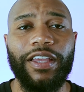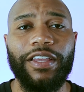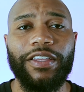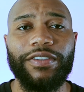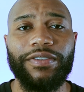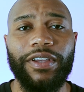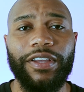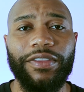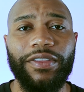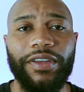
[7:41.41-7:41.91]

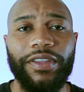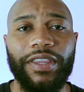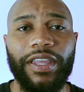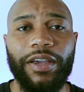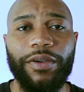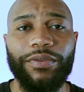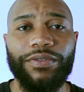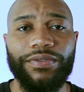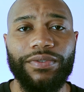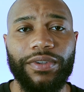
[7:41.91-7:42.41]
So I thought that
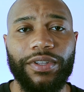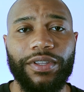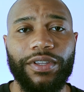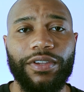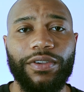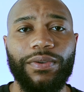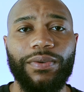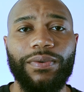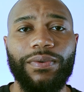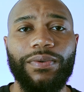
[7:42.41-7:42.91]
was really
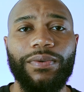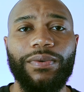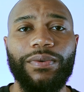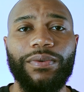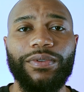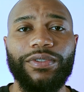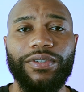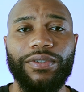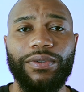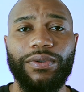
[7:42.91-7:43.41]

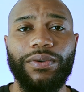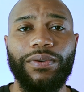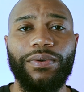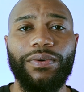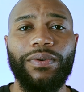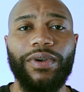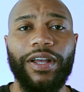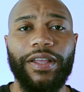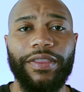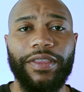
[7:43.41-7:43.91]
cool.
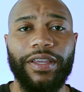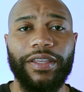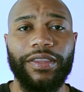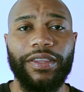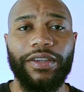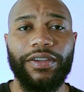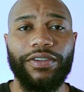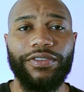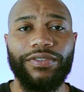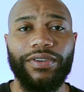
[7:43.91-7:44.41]
So I think
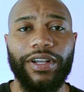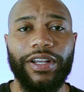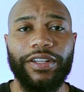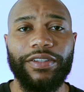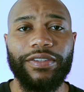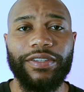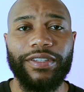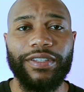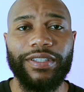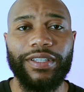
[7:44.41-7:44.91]
they're trying
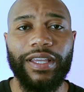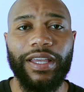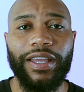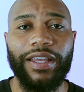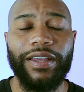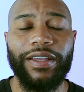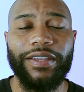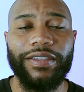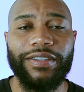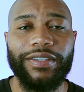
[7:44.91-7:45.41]
to
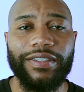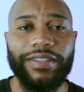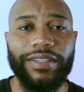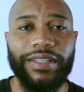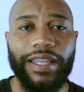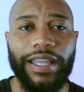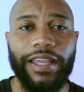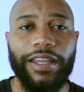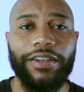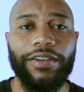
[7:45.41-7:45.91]
set a
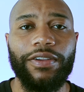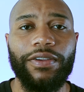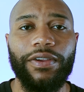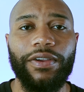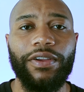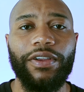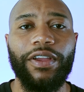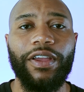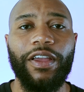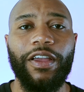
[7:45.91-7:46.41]

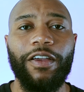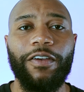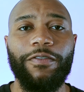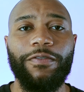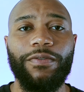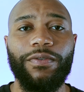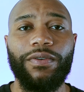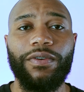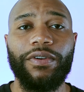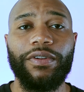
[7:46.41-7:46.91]
standard
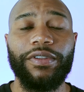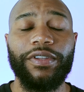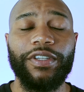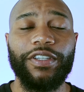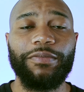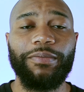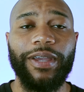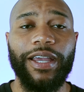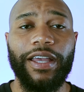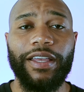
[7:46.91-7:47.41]
for these
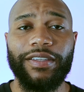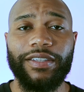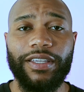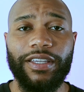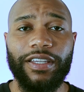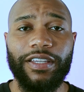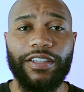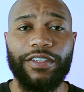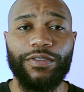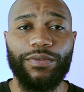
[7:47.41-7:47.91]

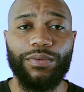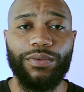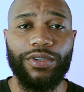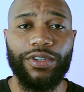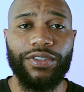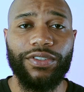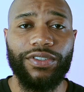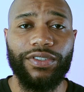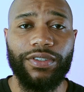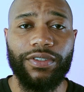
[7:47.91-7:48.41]
passkeys,
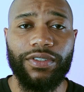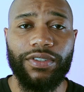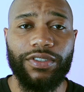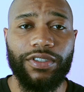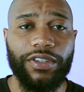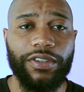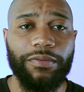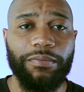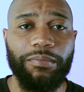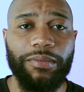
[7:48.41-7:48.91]
which
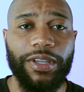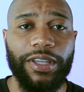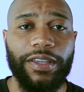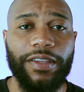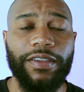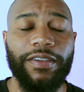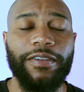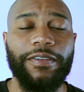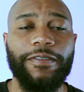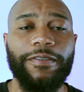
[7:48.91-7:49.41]
should
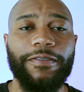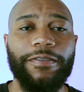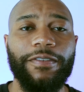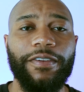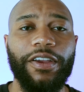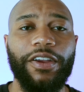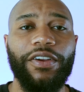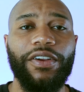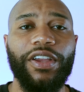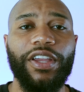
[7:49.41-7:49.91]
be
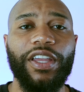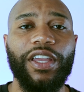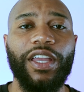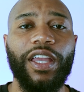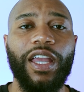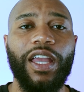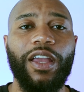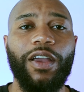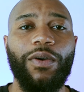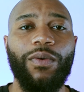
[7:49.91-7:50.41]
very
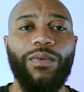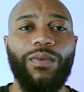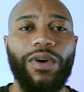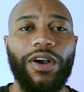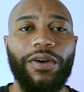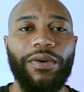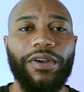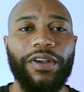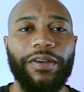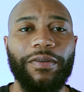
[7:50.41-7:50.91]

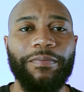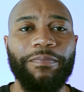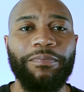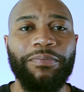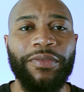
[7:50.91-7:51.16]
welcome.